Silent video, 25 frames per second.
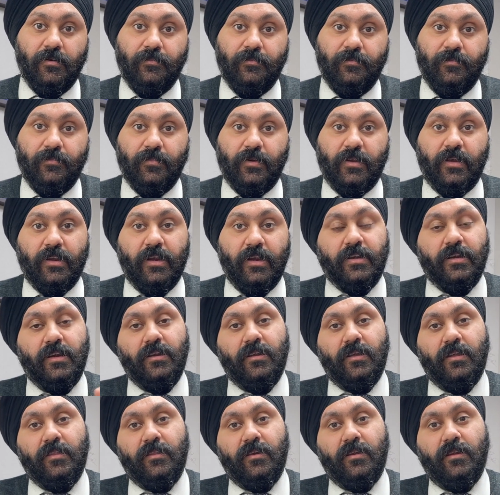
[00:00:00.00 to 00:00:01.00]
created,
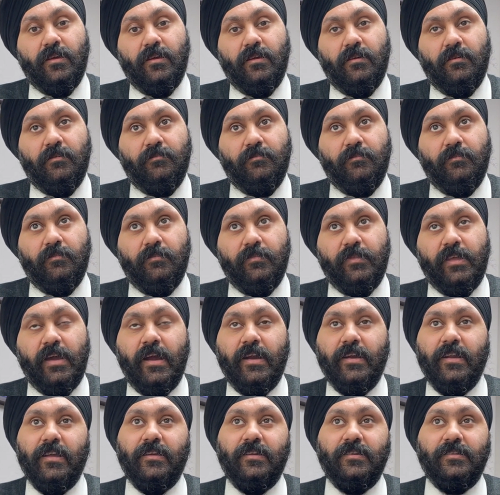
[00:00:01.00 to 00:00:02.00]
and the
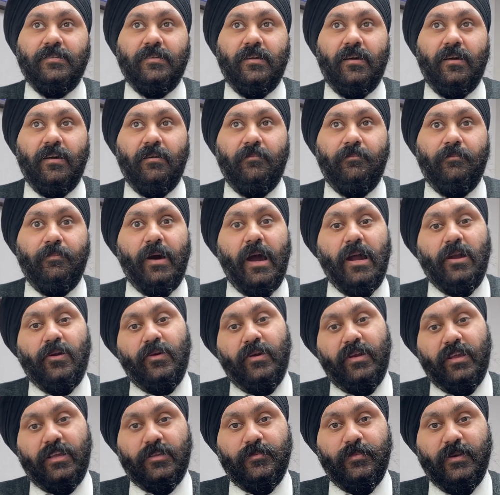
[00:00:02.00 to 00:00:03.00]
heading is buy-to-let
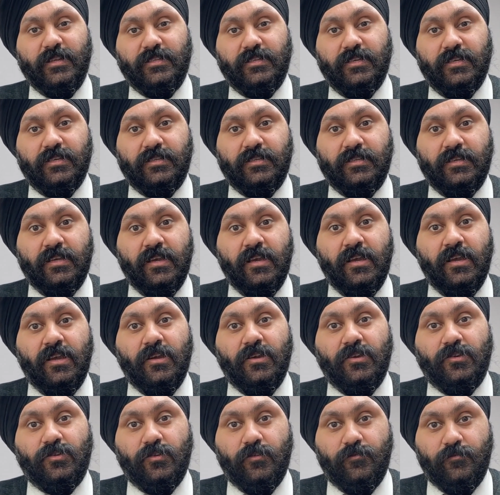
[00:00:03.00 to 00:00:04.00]
expenses.
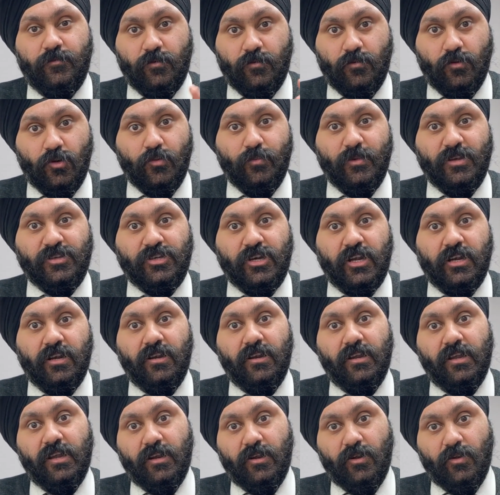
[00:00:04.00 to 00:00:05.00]
So if you go to my
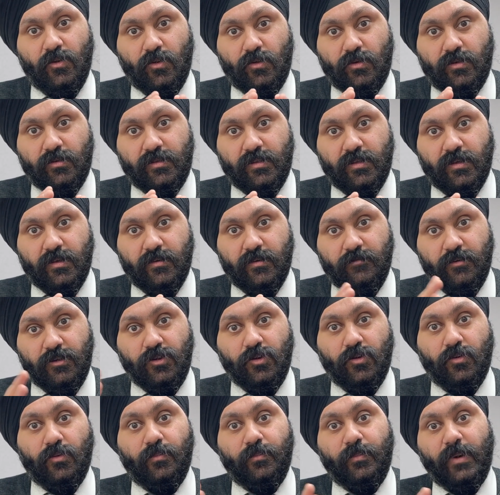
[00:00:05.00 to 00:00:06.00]
channel and look the
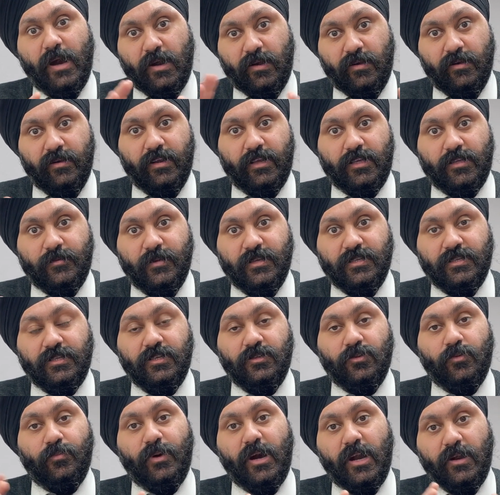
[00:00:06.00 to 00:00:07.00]
video buy-to-let expenses
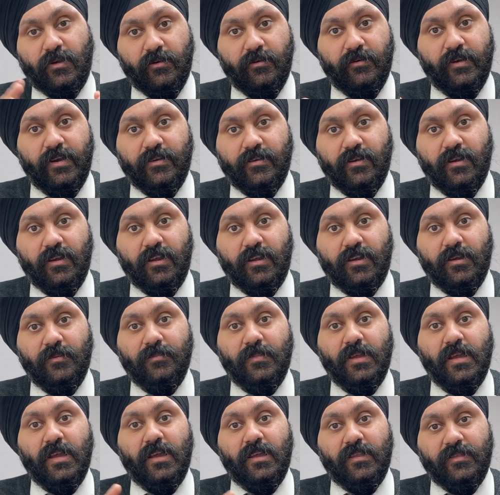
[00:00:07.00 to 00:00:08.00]
or buy-to-let rental income,
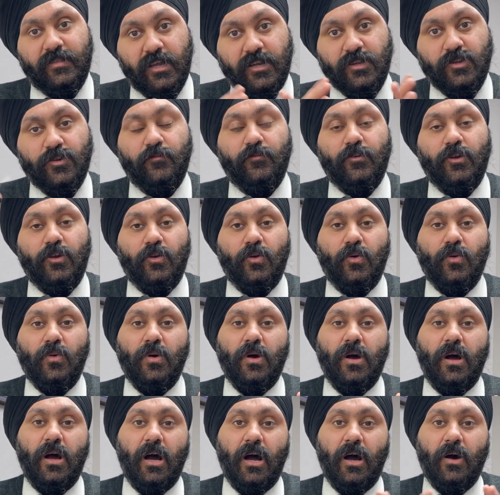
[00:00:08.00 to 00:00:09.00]
then you will know
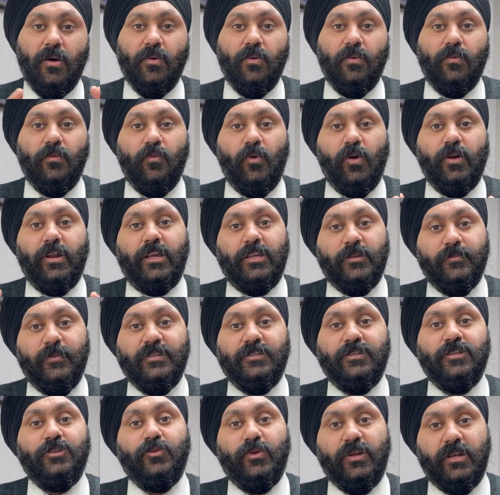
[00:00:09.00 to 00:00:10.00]
what
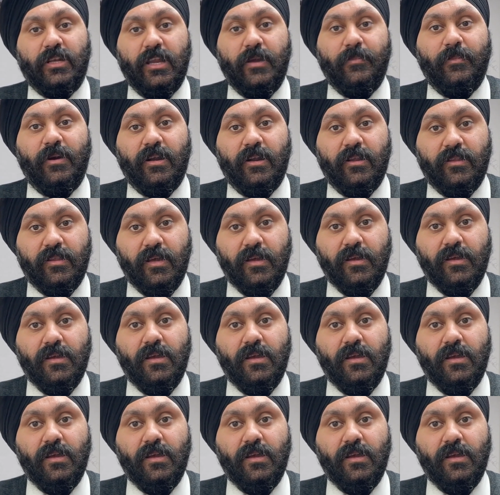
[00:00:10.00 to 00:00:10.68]
expenses you can claim under the